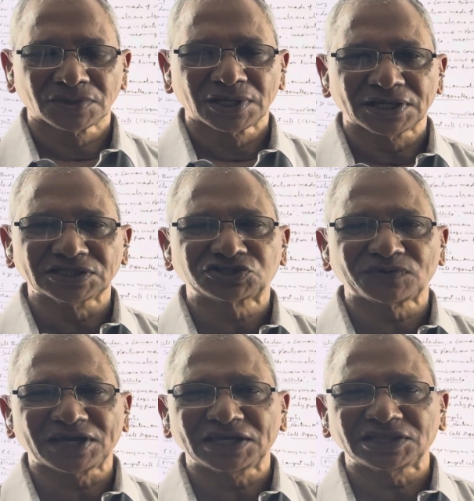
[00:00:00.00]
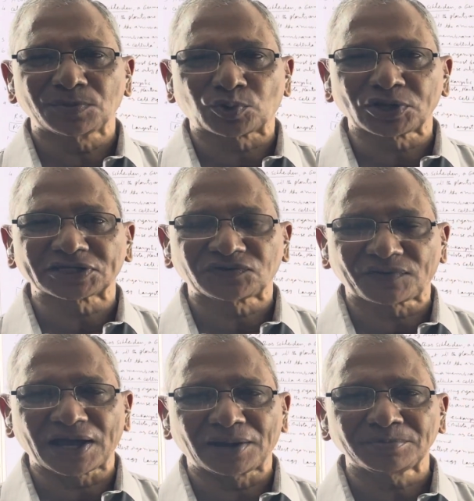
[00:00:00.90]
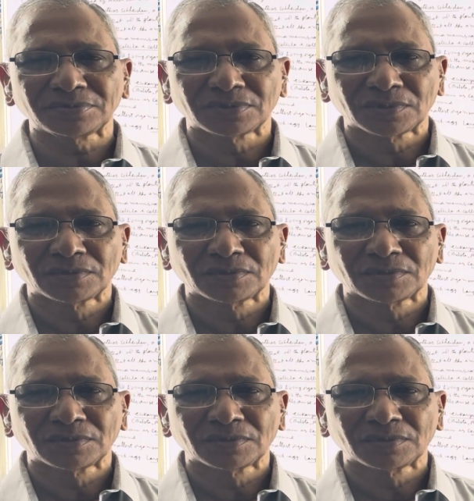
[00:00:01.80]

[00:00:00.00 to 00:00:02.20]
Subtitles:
In this way, they protect from